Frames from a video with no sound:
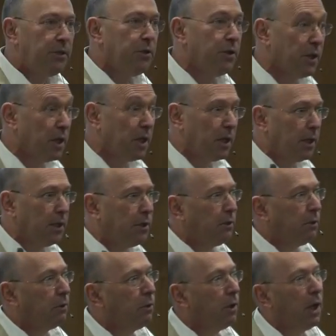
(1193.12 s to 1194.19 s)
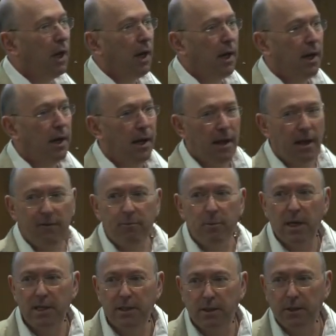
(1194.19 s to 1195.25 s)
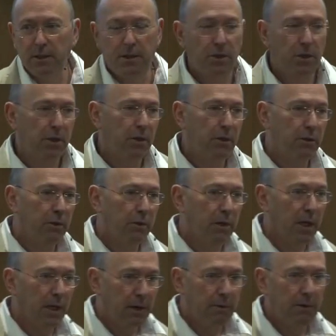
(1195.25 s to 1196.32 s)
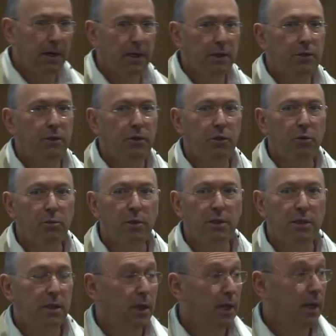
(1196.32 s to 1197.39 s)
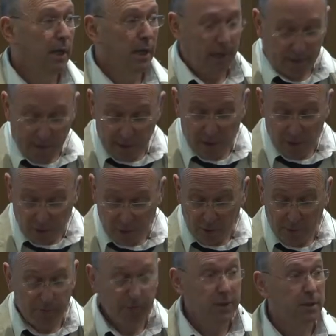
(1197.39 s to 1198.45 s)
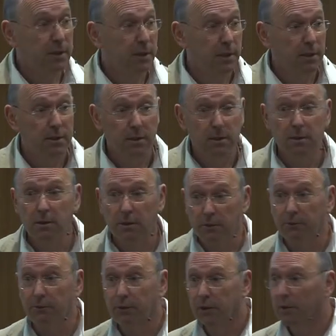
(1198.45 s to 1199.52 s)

think that you have mastered it, you're going to run into hubris, and that's not good for science. It's not good for you